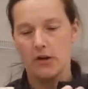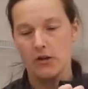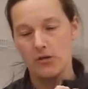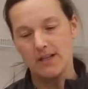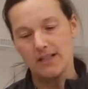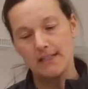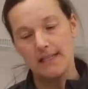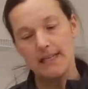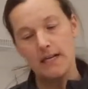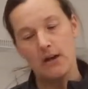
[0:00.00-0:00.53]
You
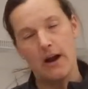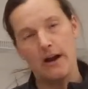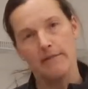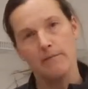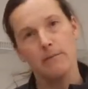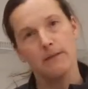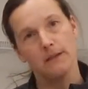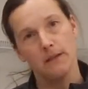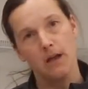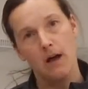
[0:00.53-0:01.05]
can see here I
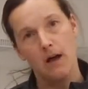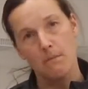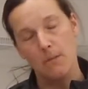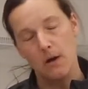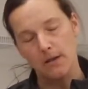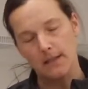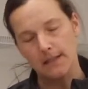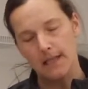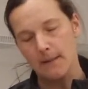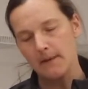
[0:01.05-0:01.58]
have
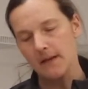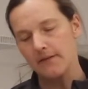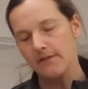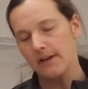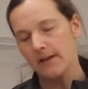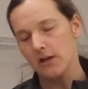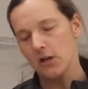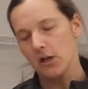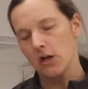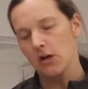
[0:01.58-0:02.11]
balsamic
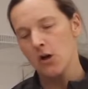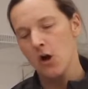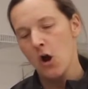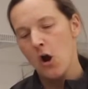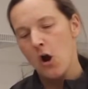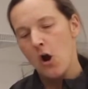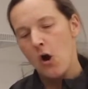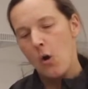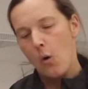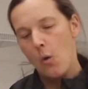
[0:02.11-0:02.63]
vinegar
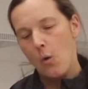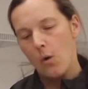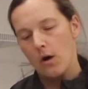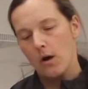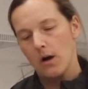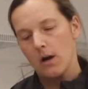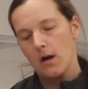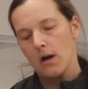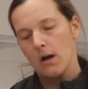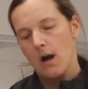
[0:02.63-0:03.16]

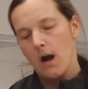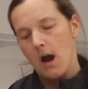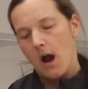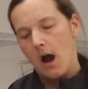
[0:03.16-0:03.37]
or